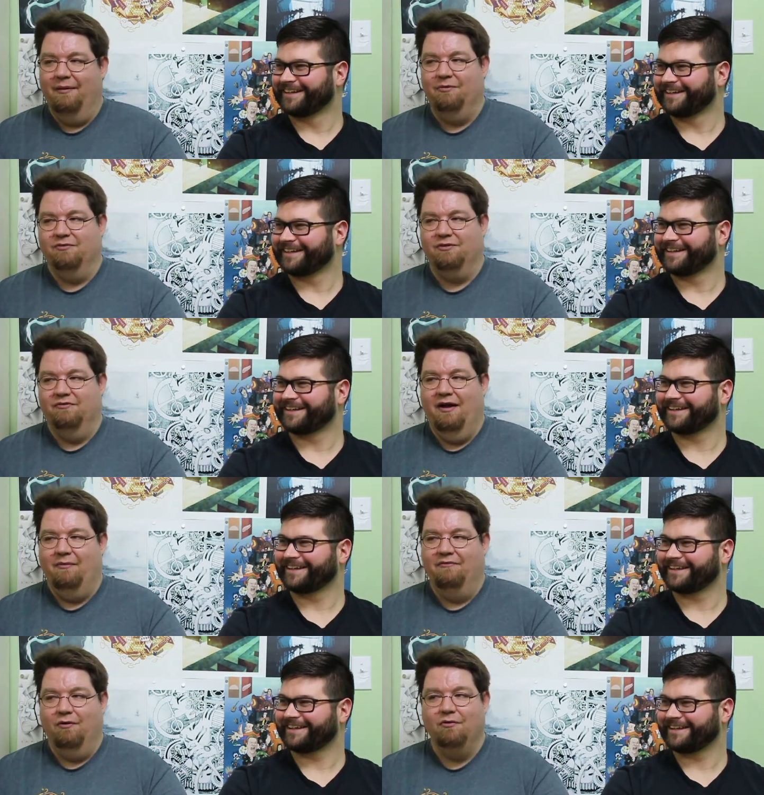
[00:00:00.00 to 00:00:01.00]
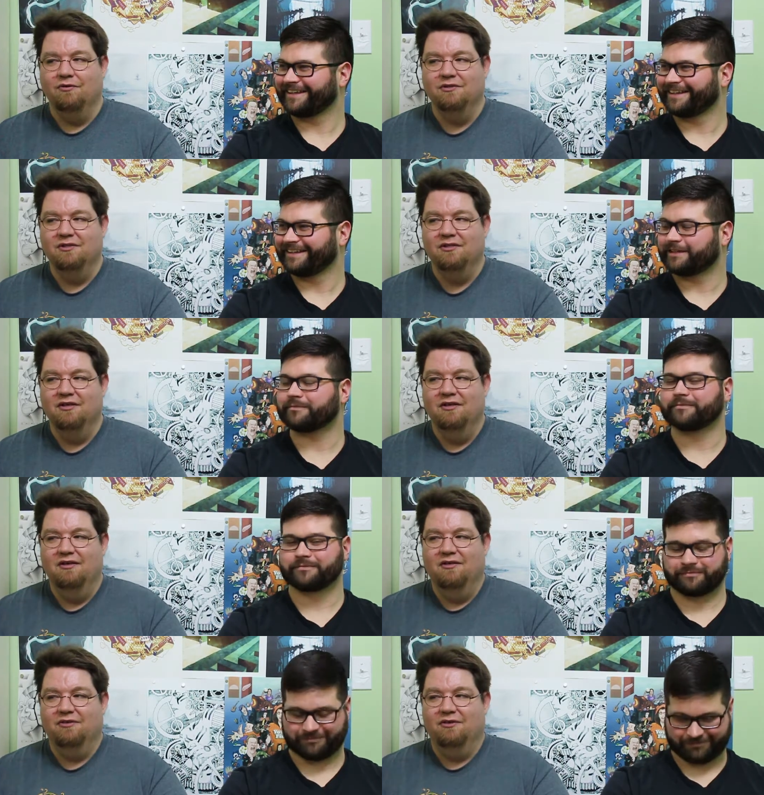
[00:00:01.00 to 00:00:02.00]
Speaker 1: happy with sort of how my vocals
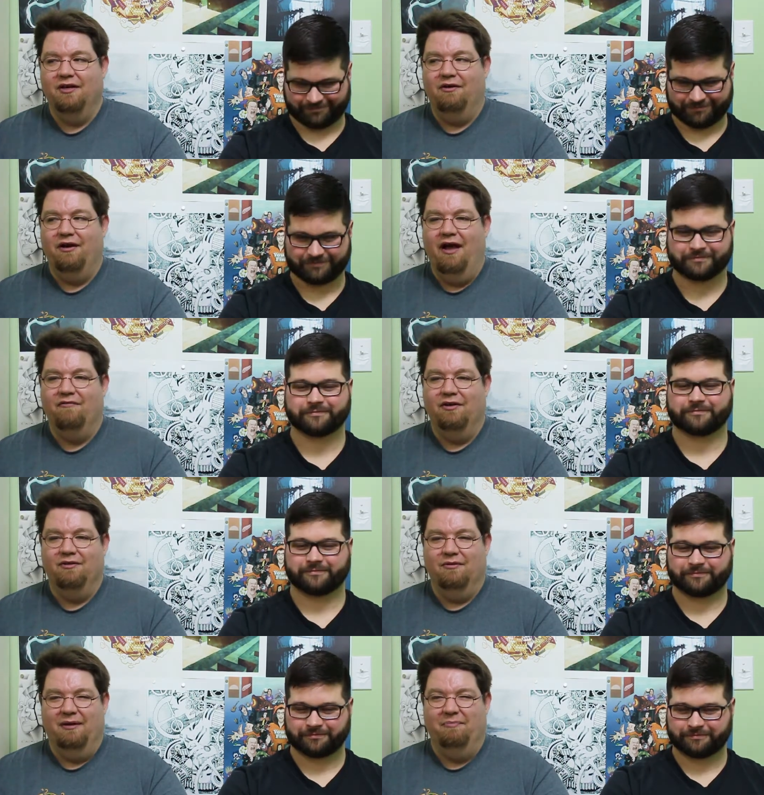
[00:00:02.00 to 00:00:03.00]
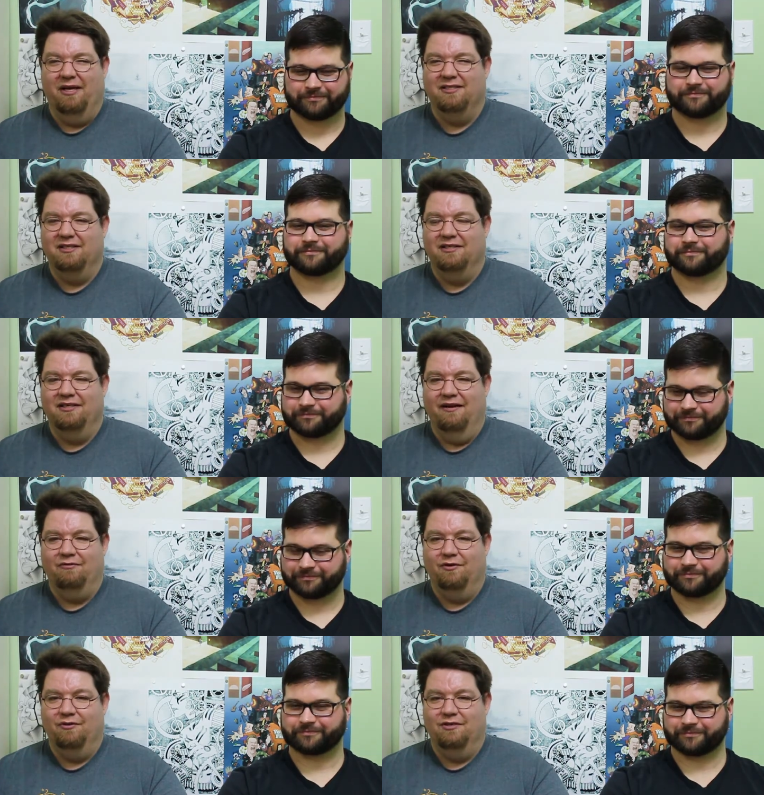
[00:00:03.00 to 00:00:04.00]
mm-hmm. turned out, having like basically
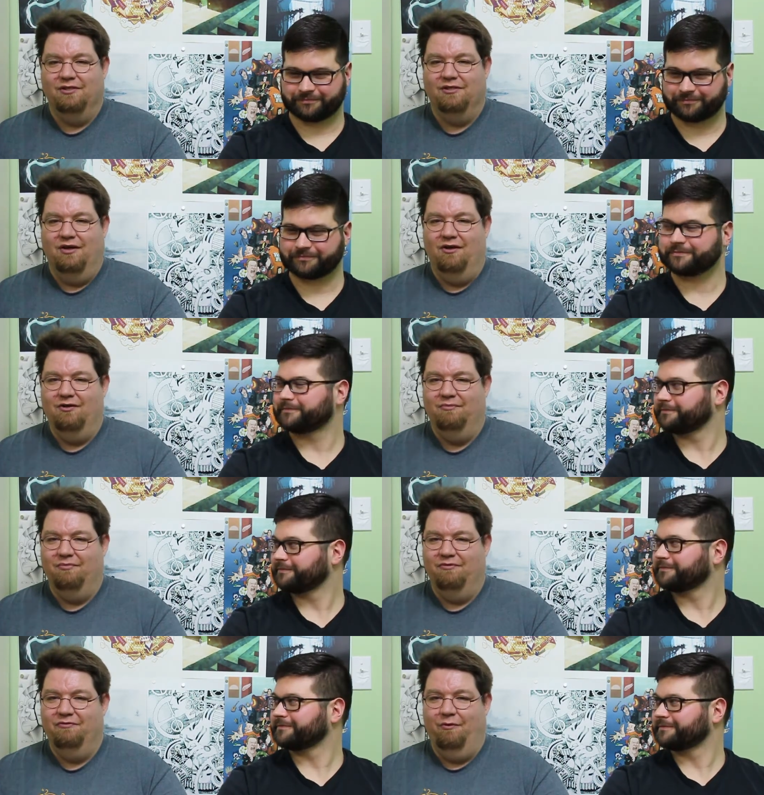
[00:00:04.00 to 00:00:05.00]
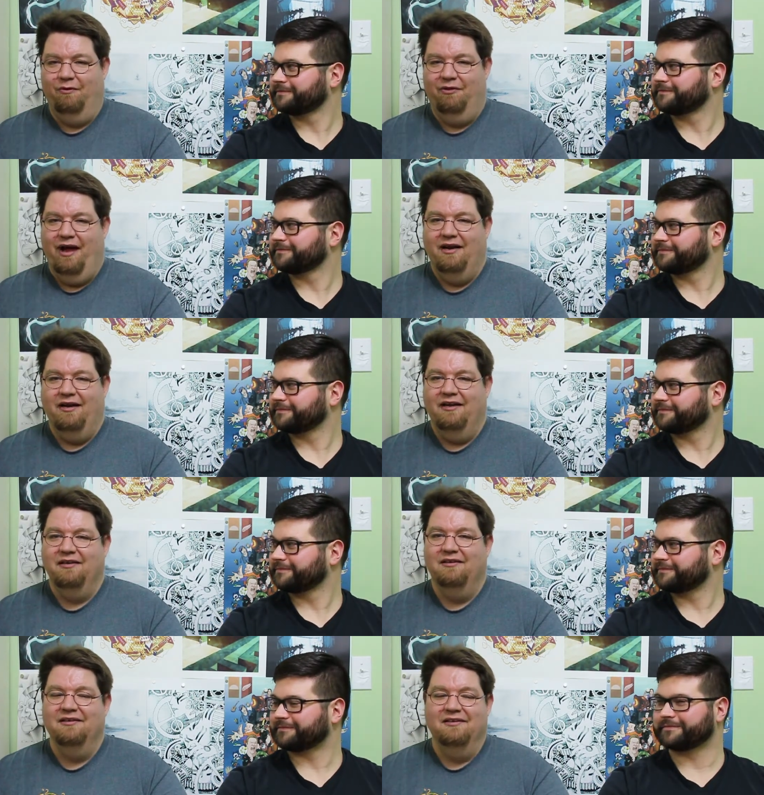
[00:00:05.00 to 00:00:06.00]
never heard this song before that
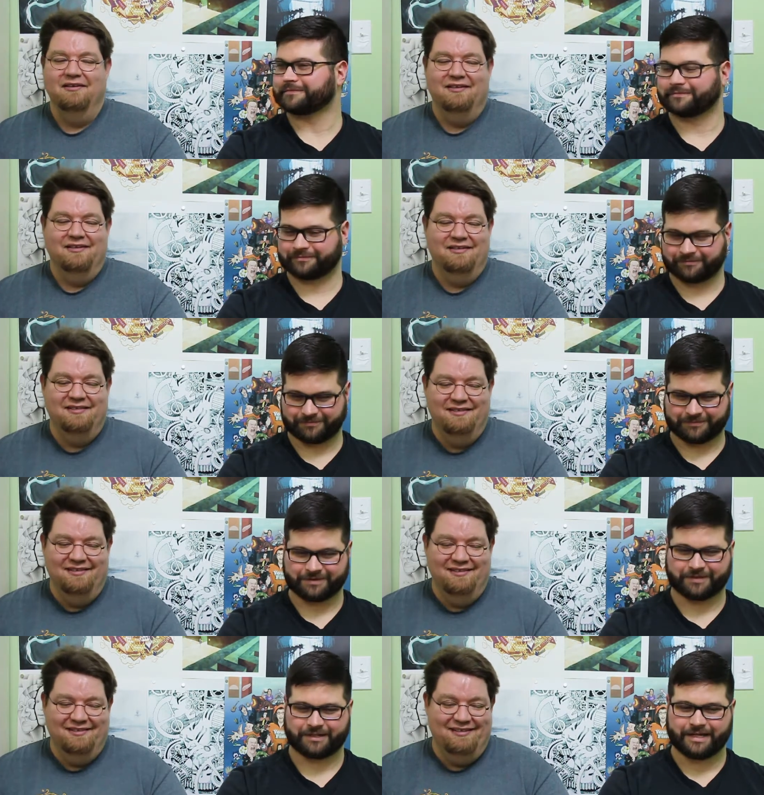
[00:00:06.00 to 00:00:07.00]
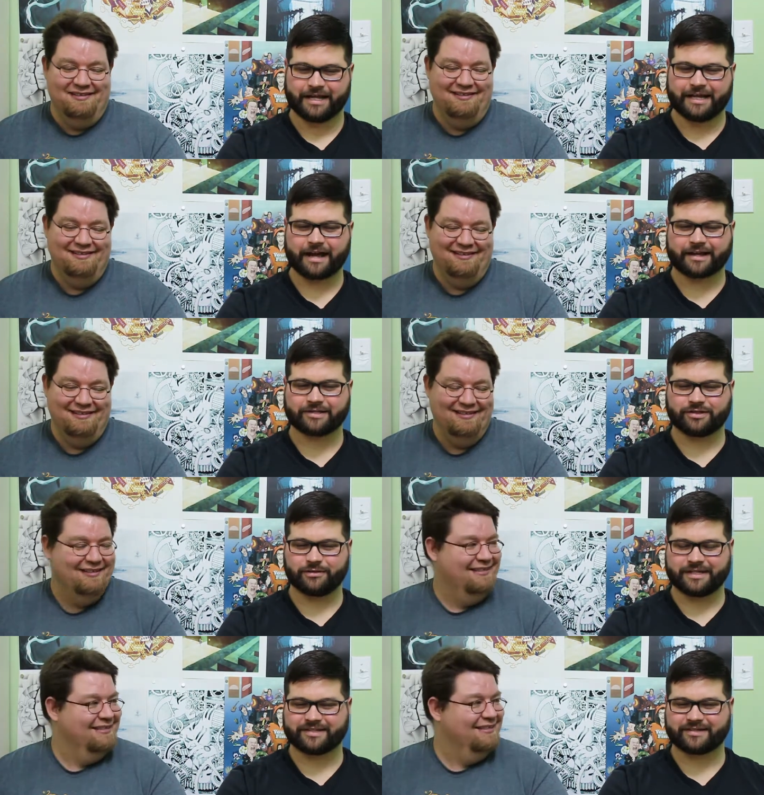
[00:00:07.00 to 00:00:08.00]
night.
Speaker 2: Mm-hmm. yeah, because
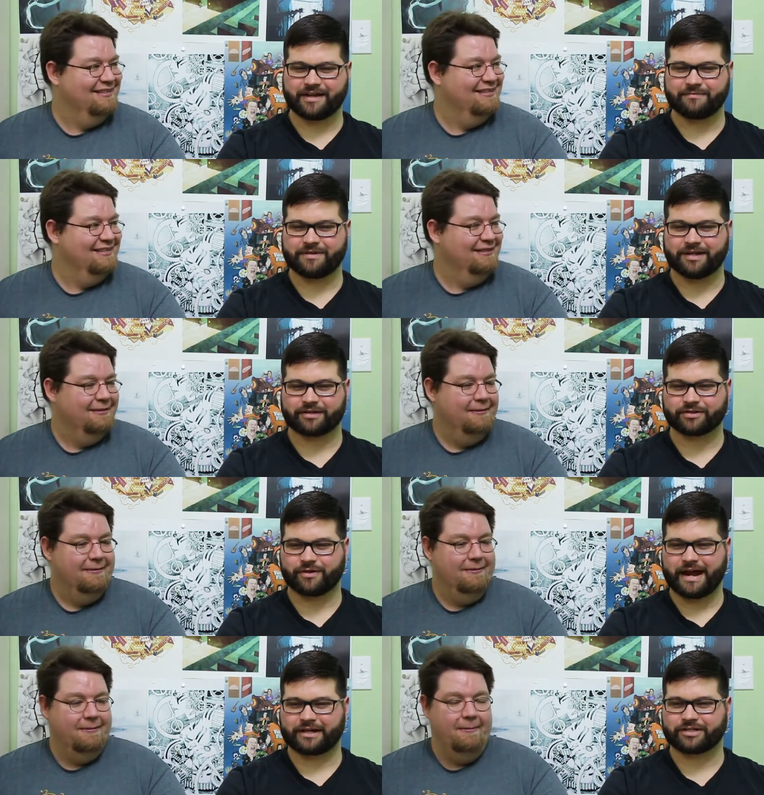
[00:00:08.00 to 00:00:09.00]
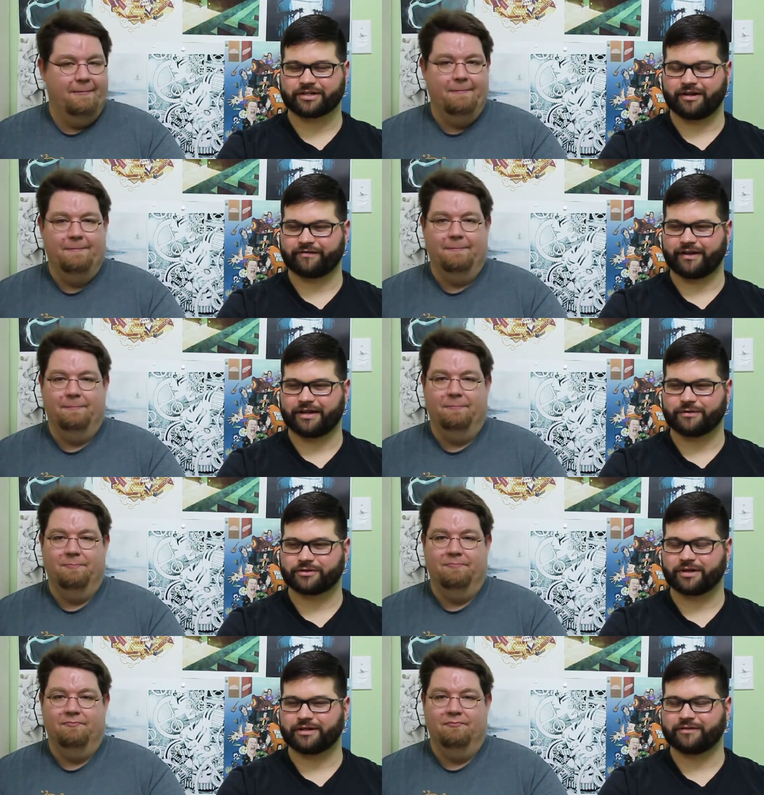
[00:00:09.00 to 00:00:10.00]
you had sent me a scratch of it. You were
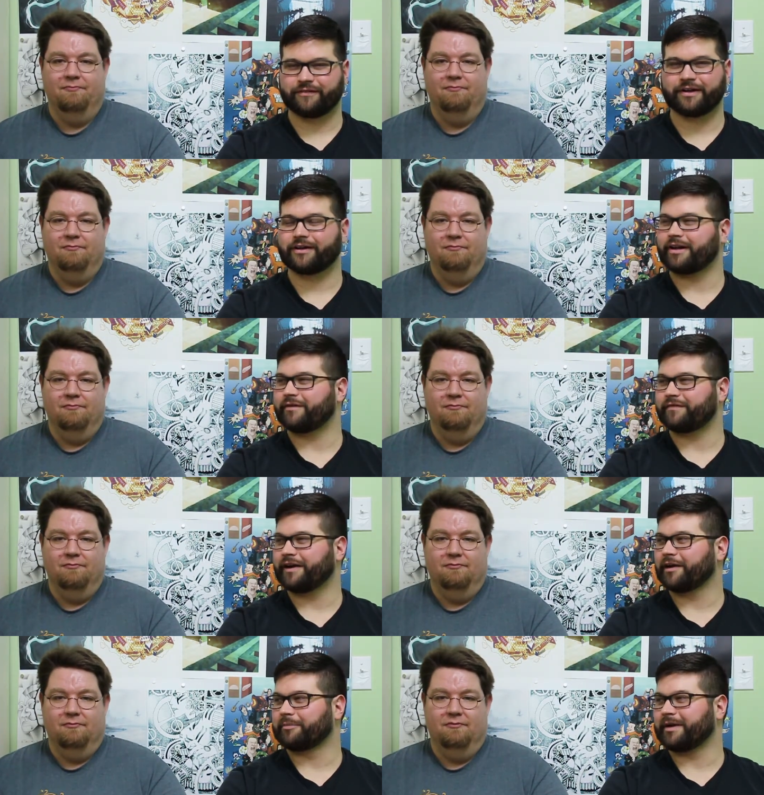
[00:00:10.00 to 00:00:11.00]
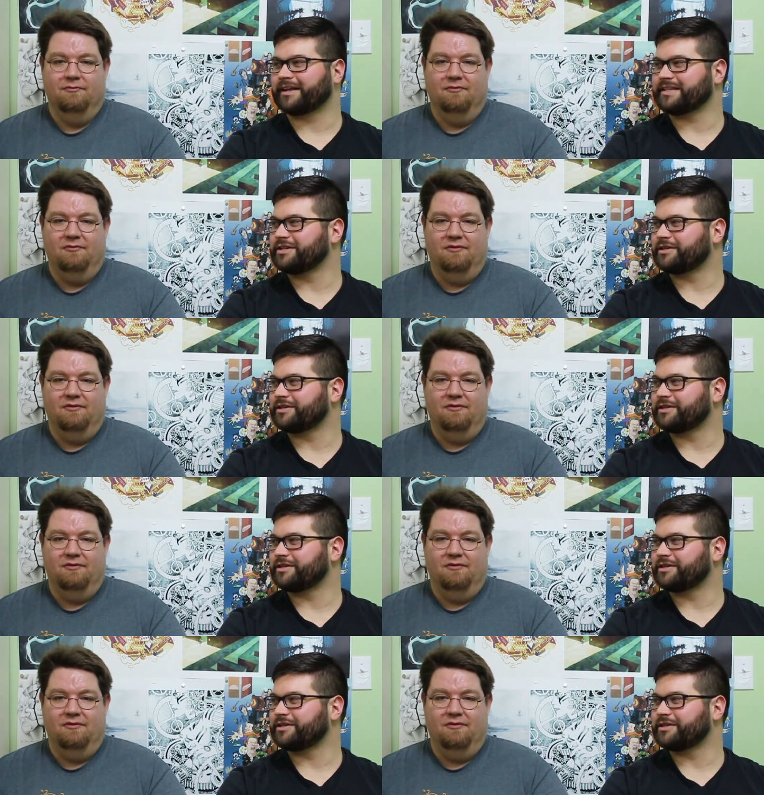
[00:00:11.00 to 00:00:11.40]
trying to figure it out, finger picked, and you